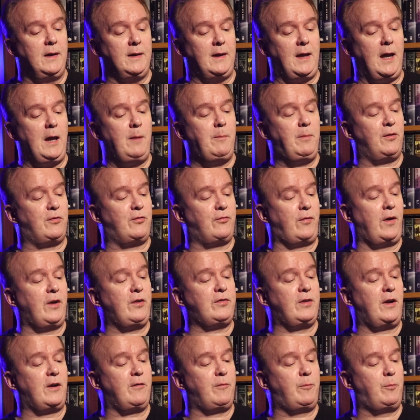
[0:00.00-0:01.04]
Gabe is
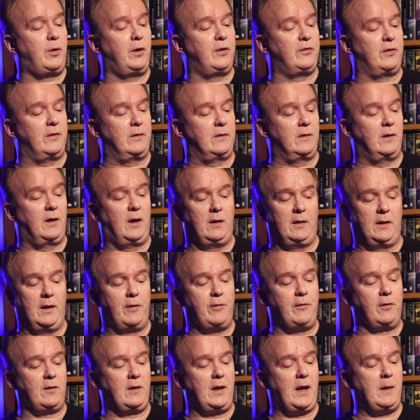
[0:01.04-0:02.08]
fresh out of prison, a
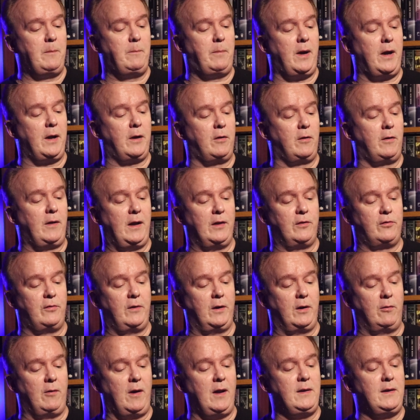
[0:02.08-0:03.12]
leather-clad biker
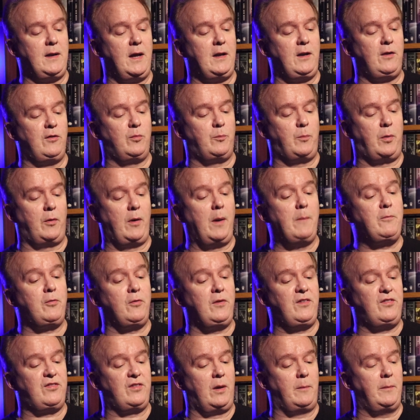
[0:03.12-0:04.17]
answering Granddaddy's
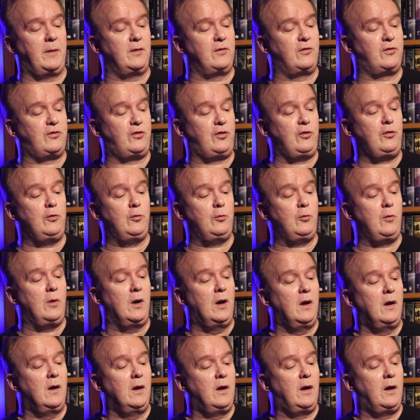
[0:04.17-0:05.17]
peremptory summons to,